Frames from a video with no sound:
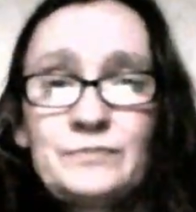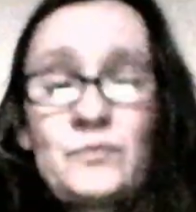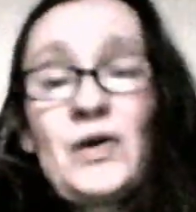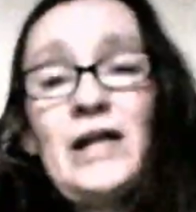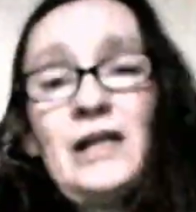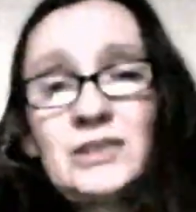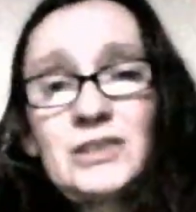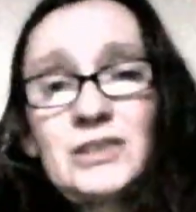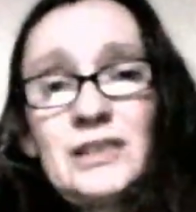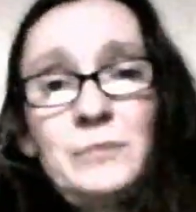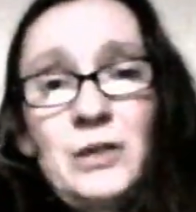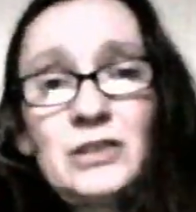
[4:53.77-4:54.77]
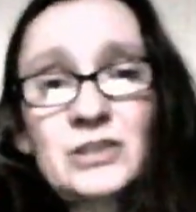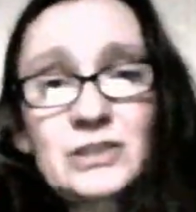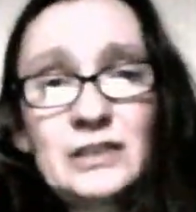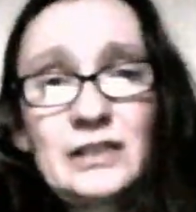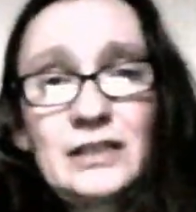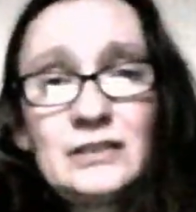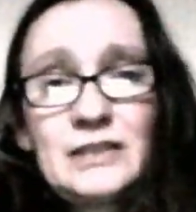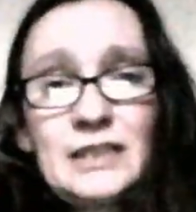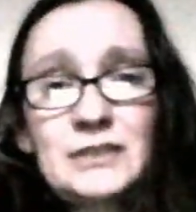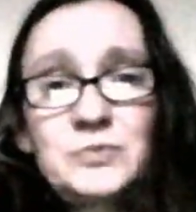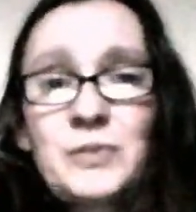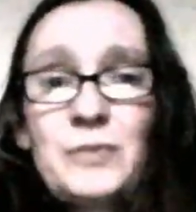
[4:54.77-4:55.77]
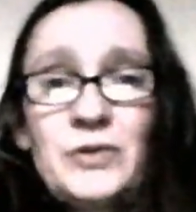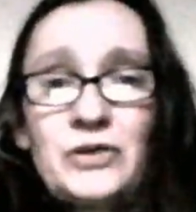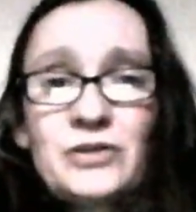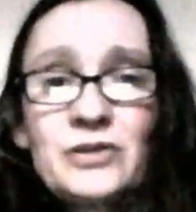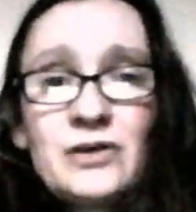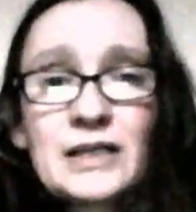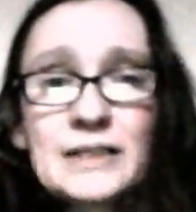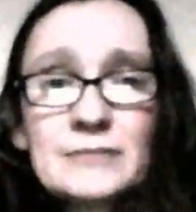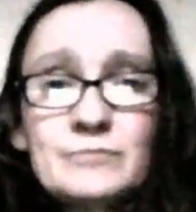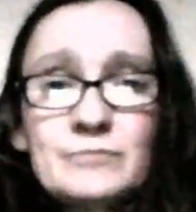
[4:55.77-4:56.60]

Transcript: Well, actually, personally, it takes me about an hour